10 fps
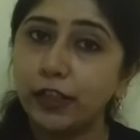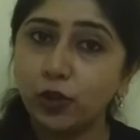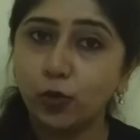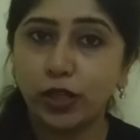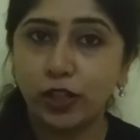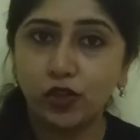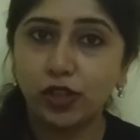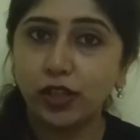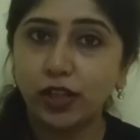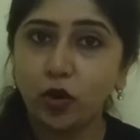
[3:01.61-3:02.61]
an
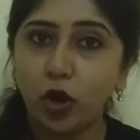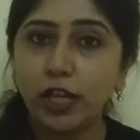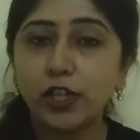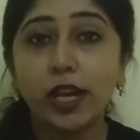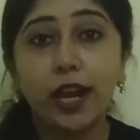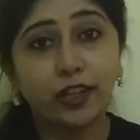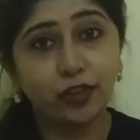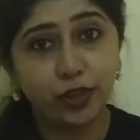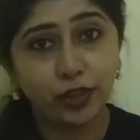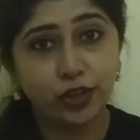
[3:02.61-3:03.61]
engineering college and
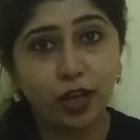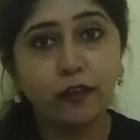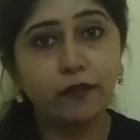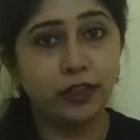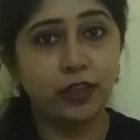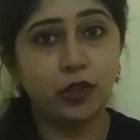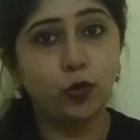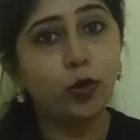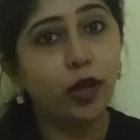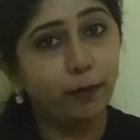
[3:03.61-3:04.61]
Krishna went into
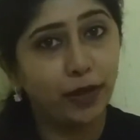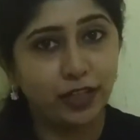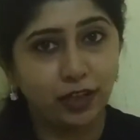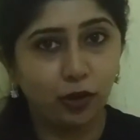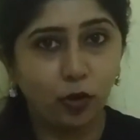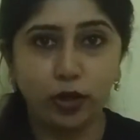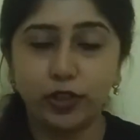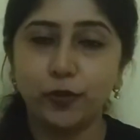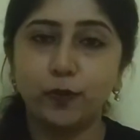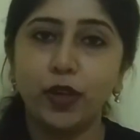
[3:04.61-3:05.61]
a medical college.
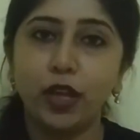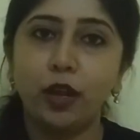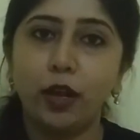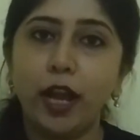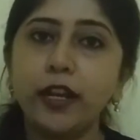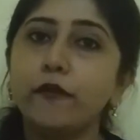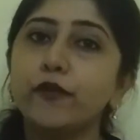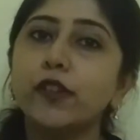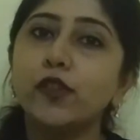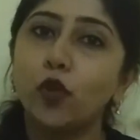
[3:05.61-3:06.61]
And after
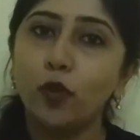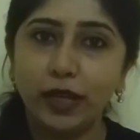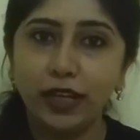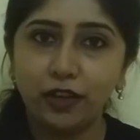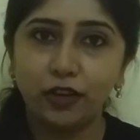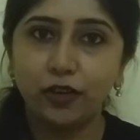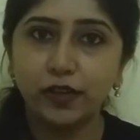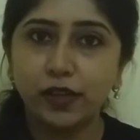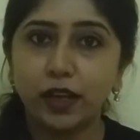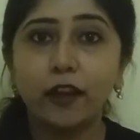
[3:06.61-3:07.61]
so many years,
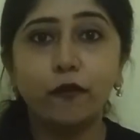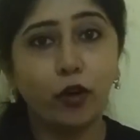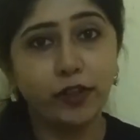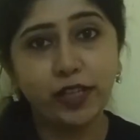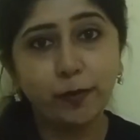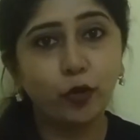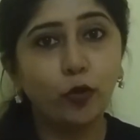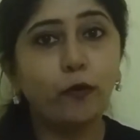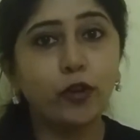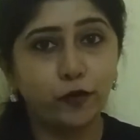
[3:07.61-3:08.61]
a WhatsApp group
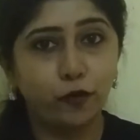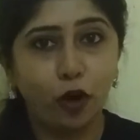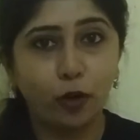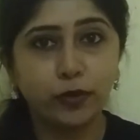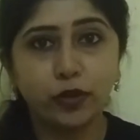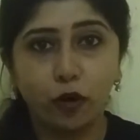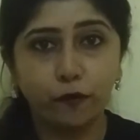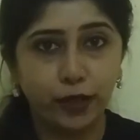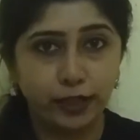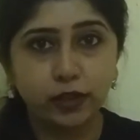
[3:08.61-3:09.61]
was formed of
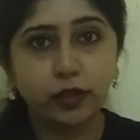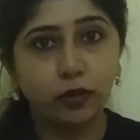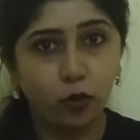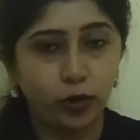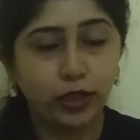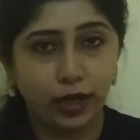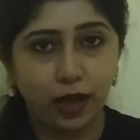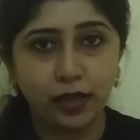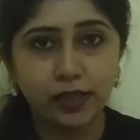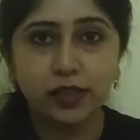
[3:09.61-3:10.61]
that whole
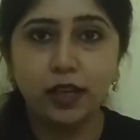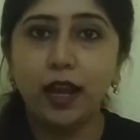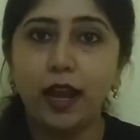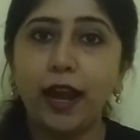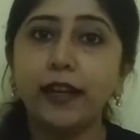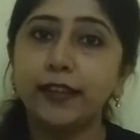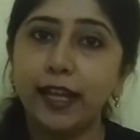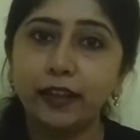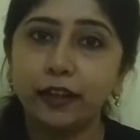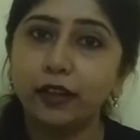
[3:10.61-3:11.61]
class, and
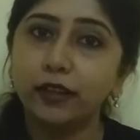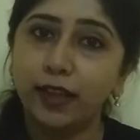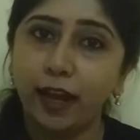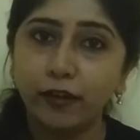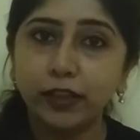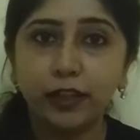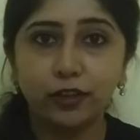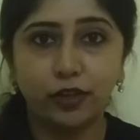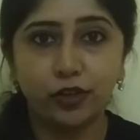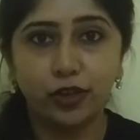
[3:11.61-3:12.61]
then Daivat and
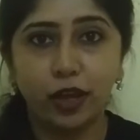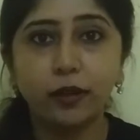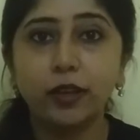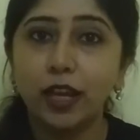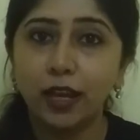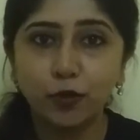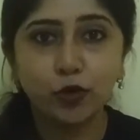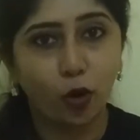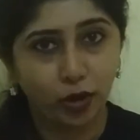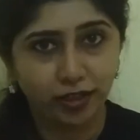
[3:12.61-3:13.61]
Krishna came to
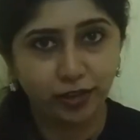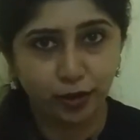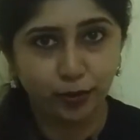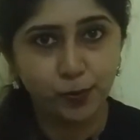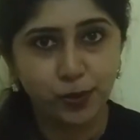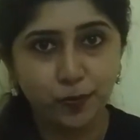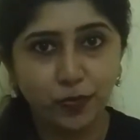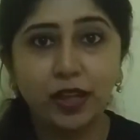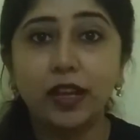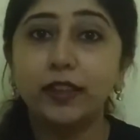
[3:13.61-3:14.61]
talking terms.
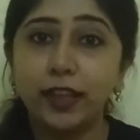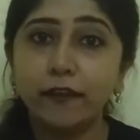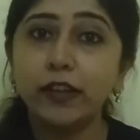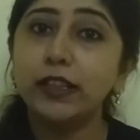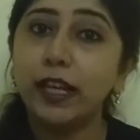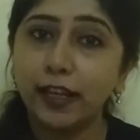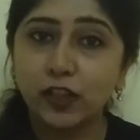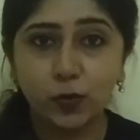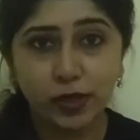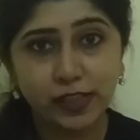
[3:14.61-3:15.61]
Daivat then
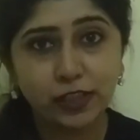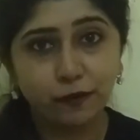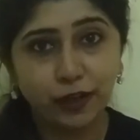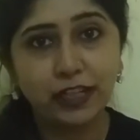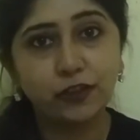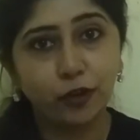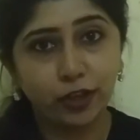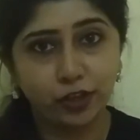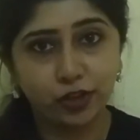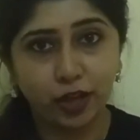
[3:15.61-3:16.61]
expressed his feelings for
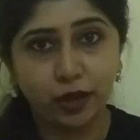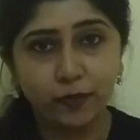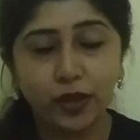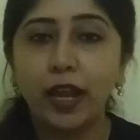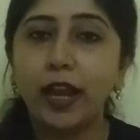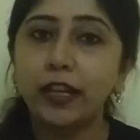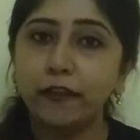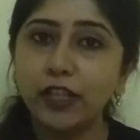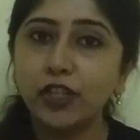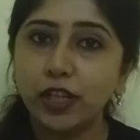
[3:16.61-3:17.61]
Krishna and
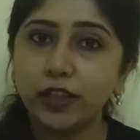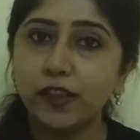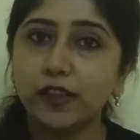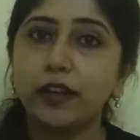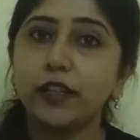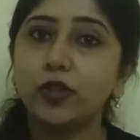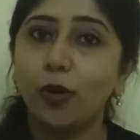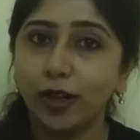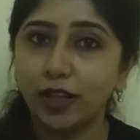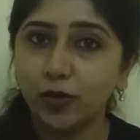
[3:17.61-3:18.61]
eventually they started
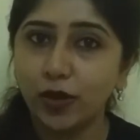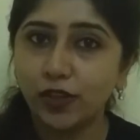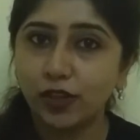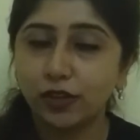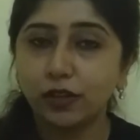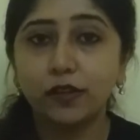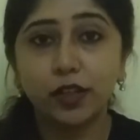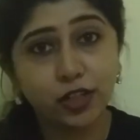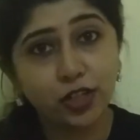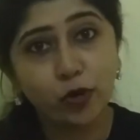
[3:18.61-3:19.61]
talking to each other.
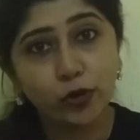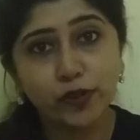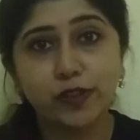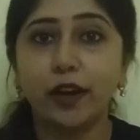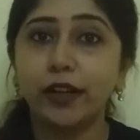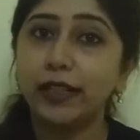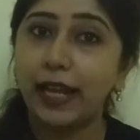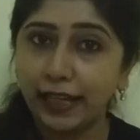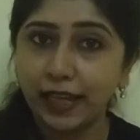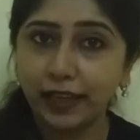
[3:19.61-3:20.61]
Krishna also started
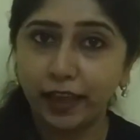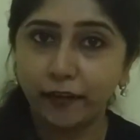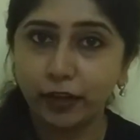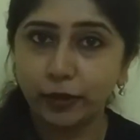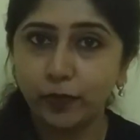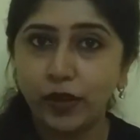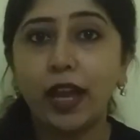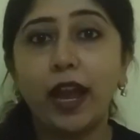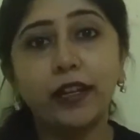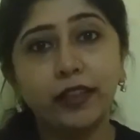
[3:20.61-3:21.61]
liking Daivat
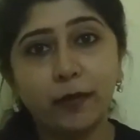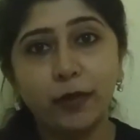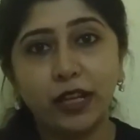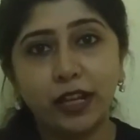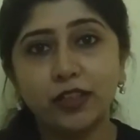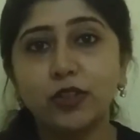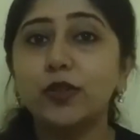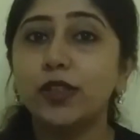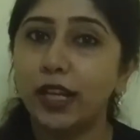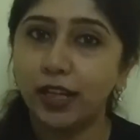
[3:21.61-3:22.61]
and they began to
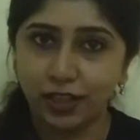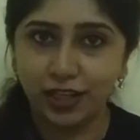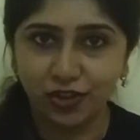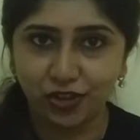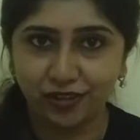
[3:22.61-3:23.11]
date each other.